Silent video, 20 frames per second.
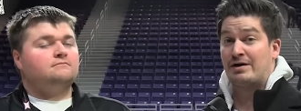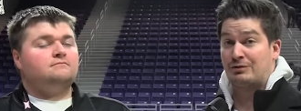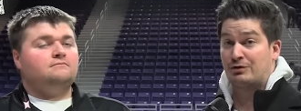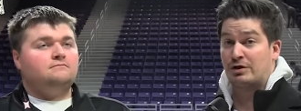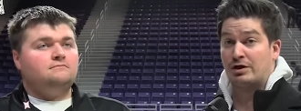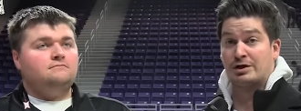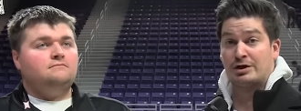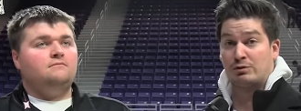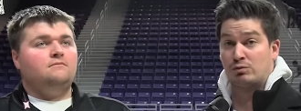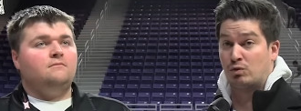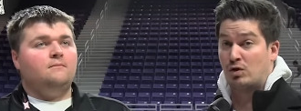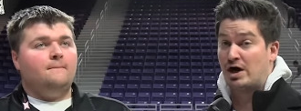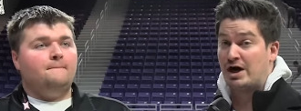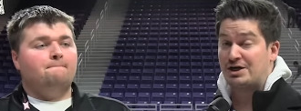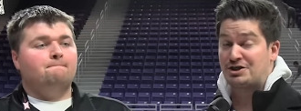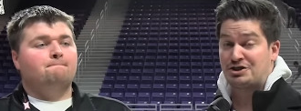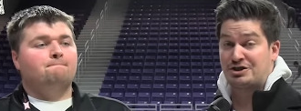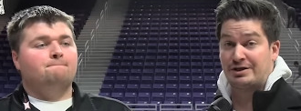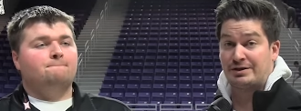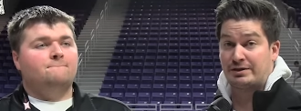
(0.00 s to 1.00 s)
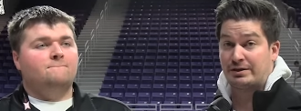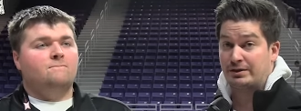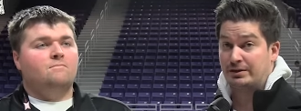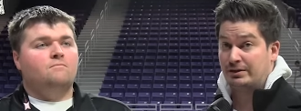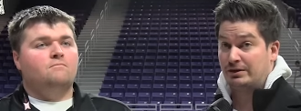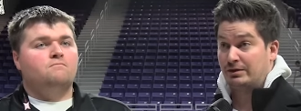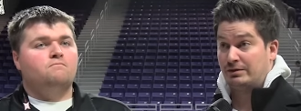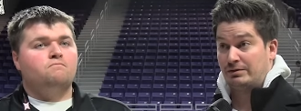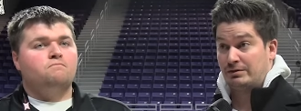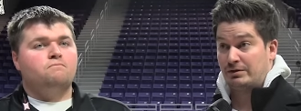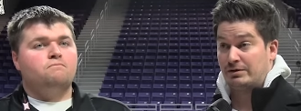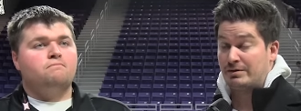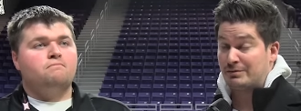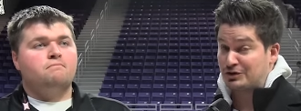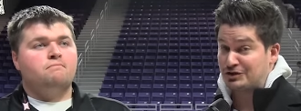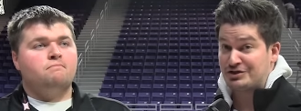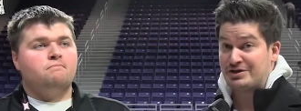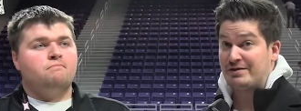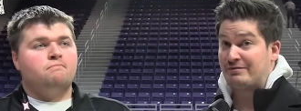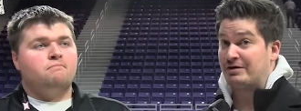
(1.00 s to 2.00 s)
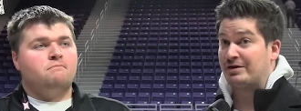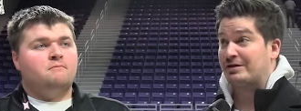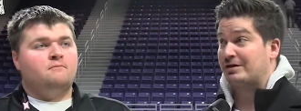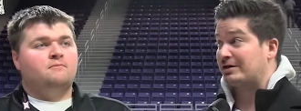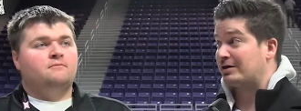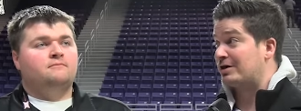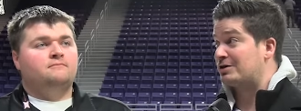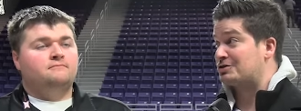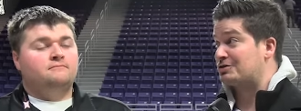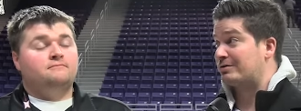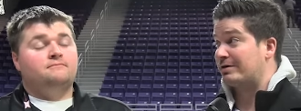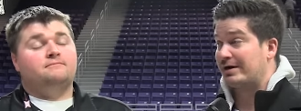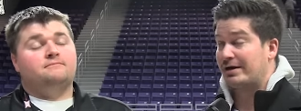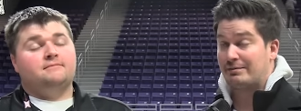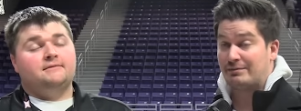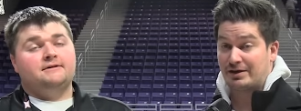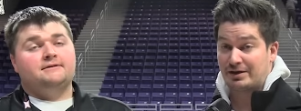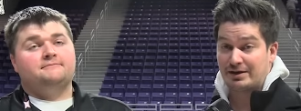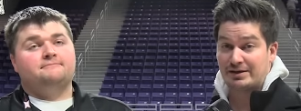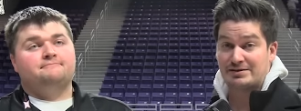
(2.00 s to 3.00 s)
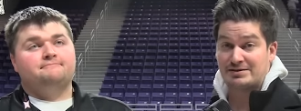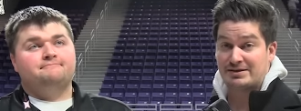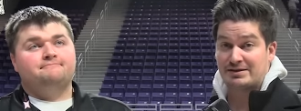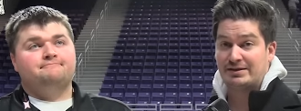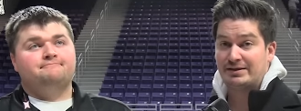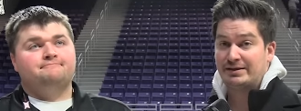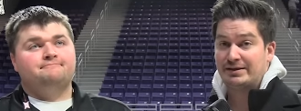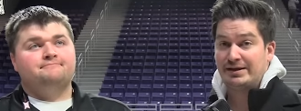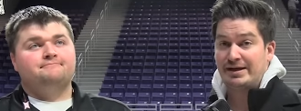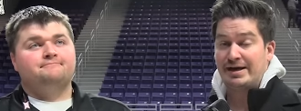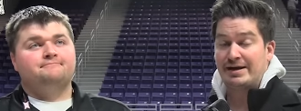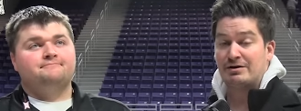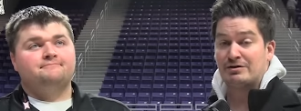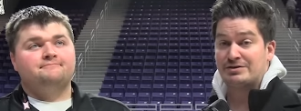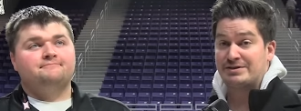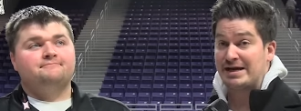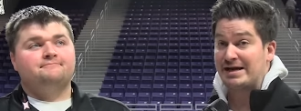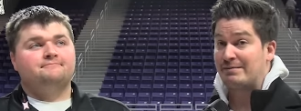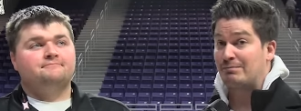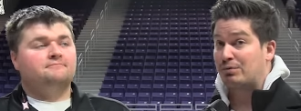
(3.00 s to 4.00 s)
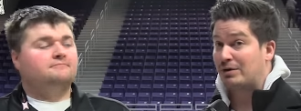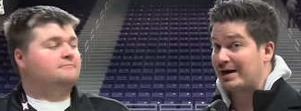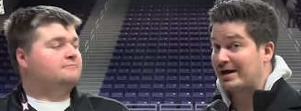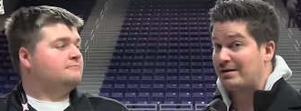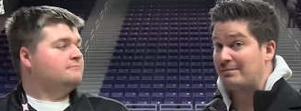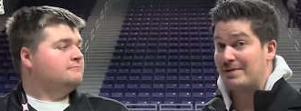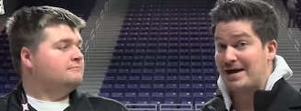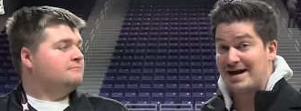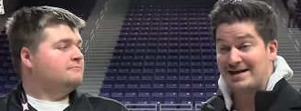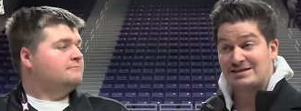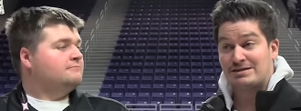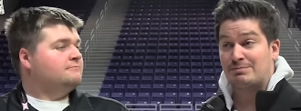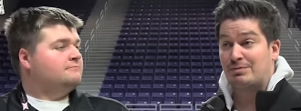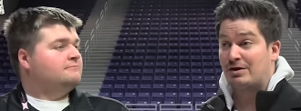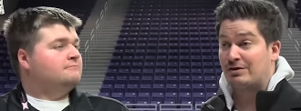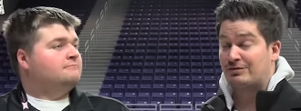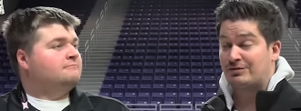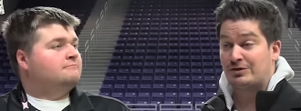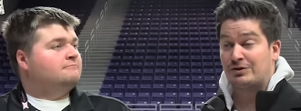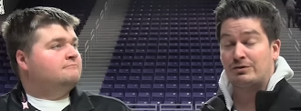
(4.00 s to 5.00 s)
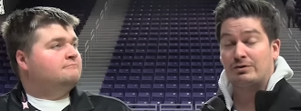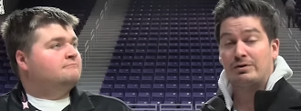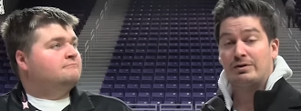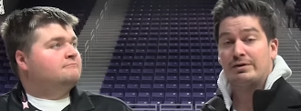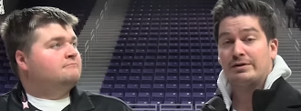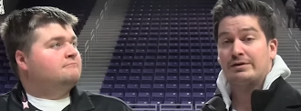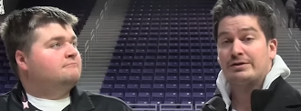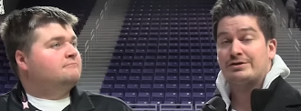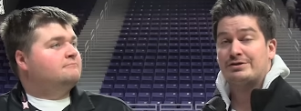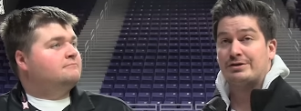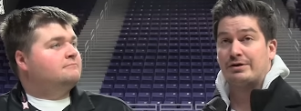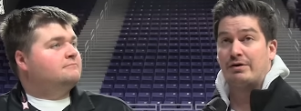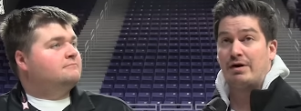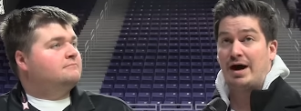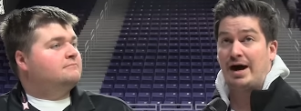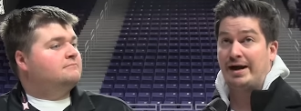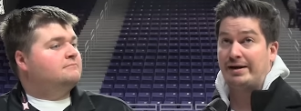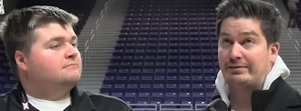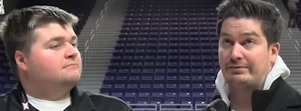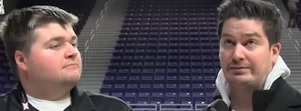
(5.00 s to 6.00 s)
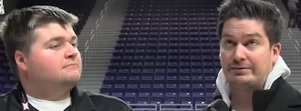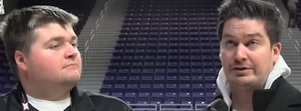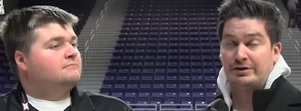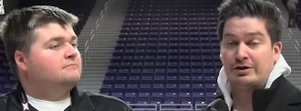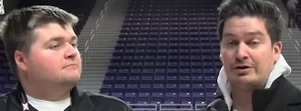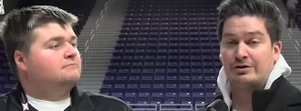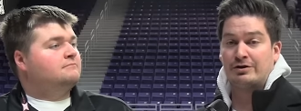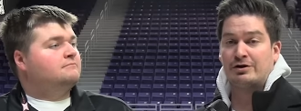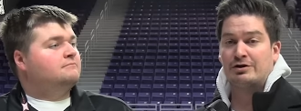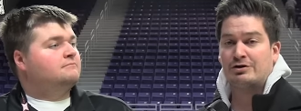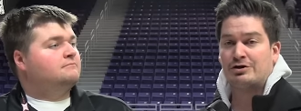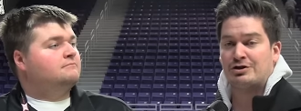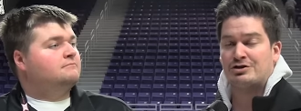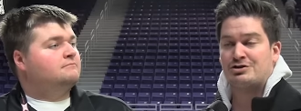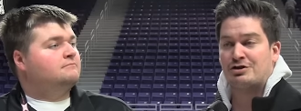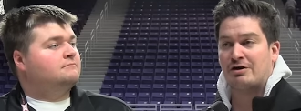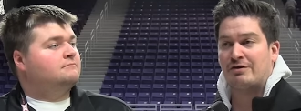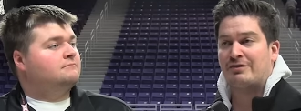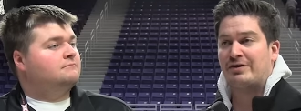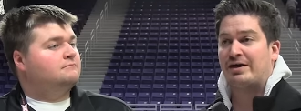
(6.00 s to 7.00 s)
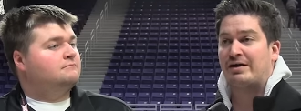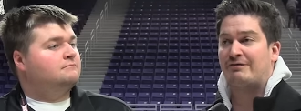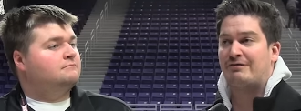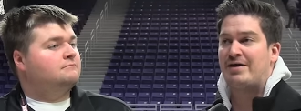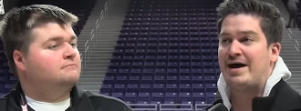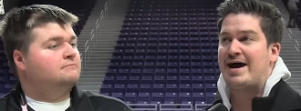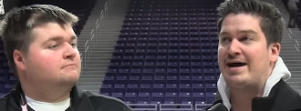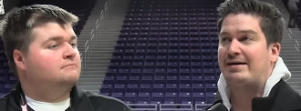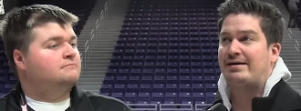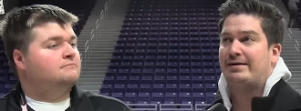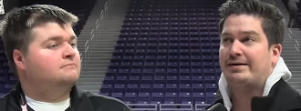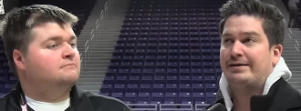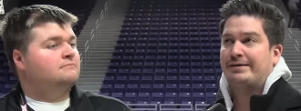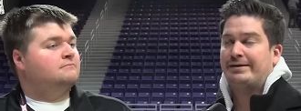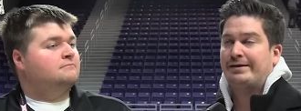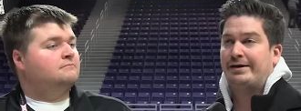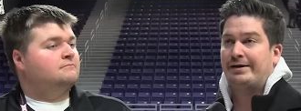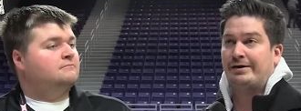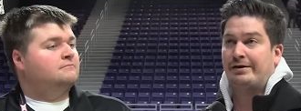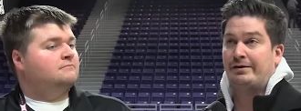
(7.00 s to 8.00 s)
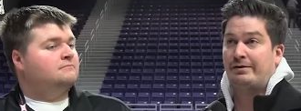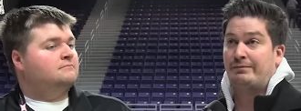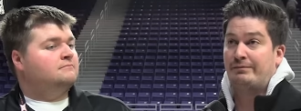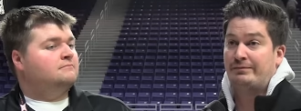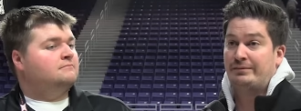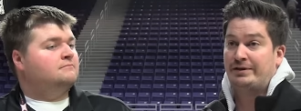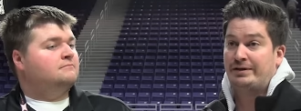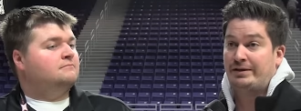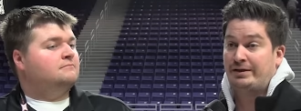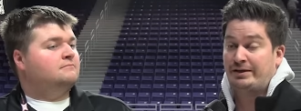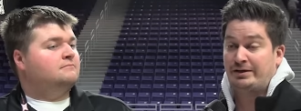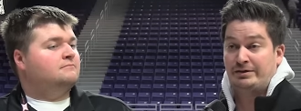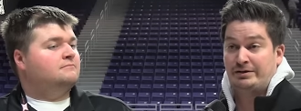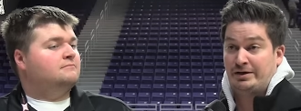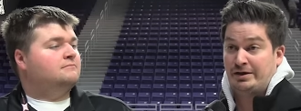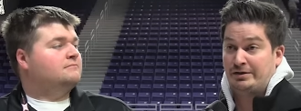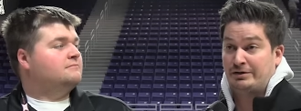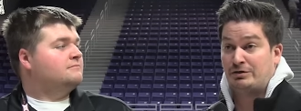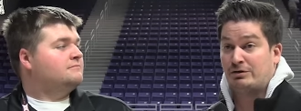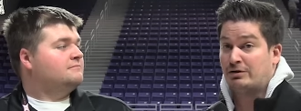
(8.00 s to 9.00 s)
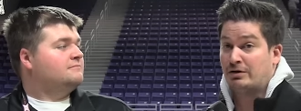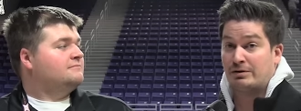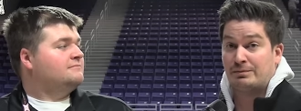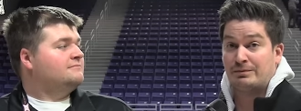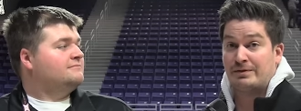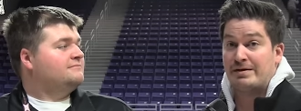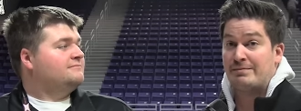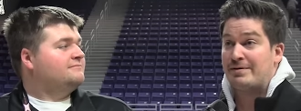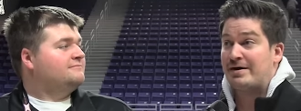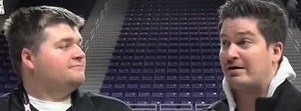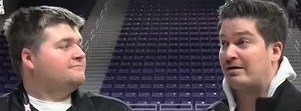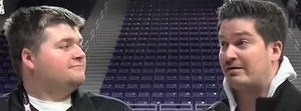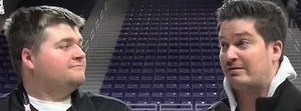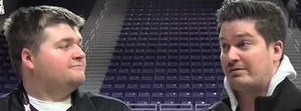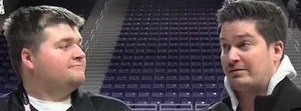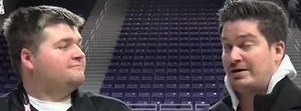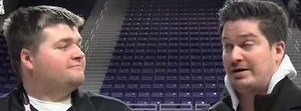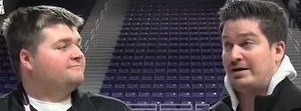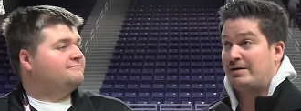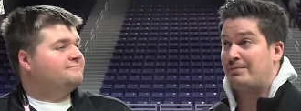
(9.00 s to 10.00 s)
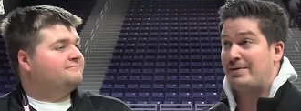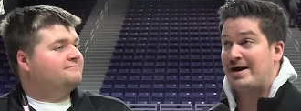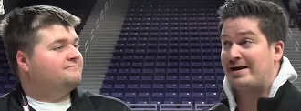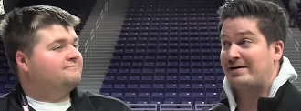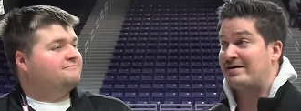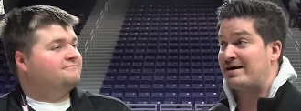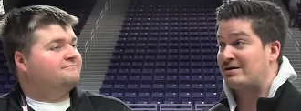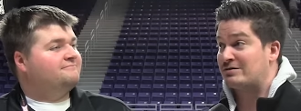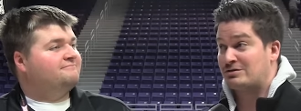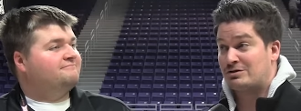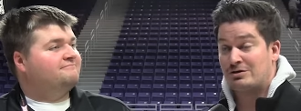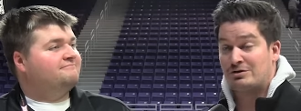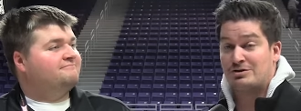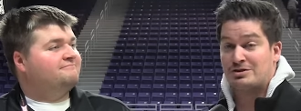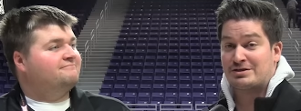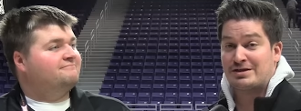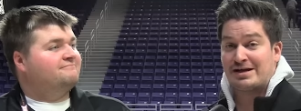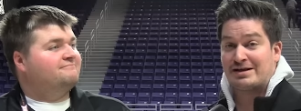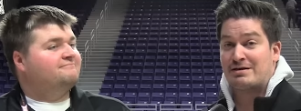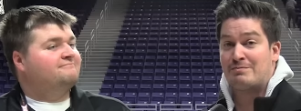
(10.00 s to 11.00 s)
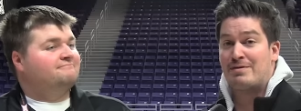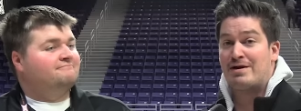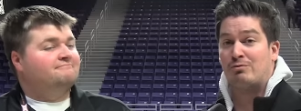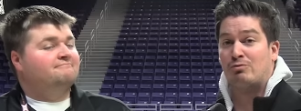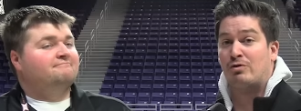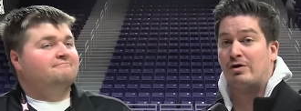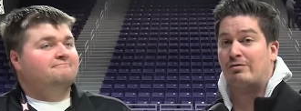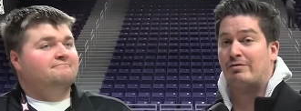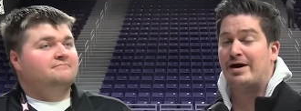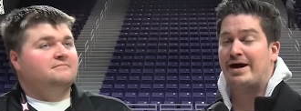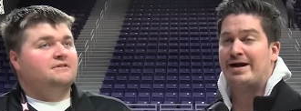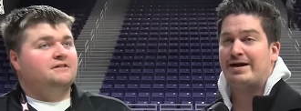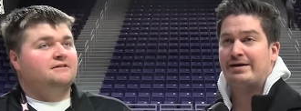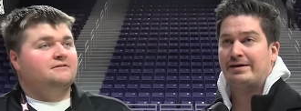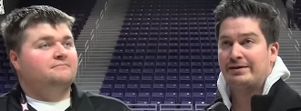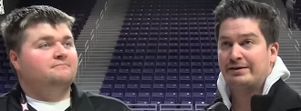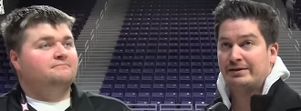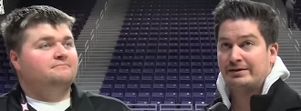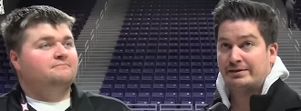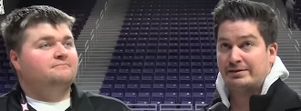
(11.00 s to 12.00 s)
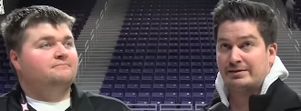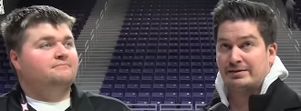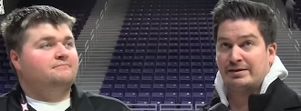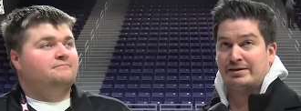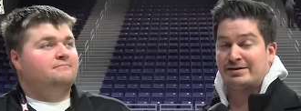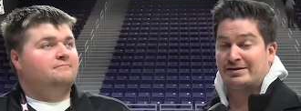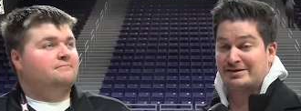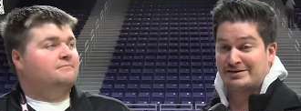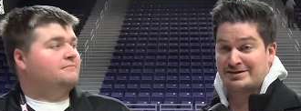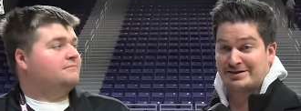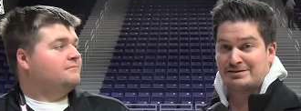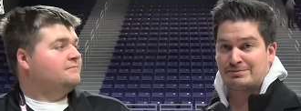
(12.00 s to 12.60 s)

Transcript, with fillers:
Speaker 1: out. They're a good watch, and they're number seven in the country. I mean, it's an entertaining brand of basketball, too. So I, you know, they're deserving of that, um, and and they're going to play better in a packed house too, just like the men would, right? Because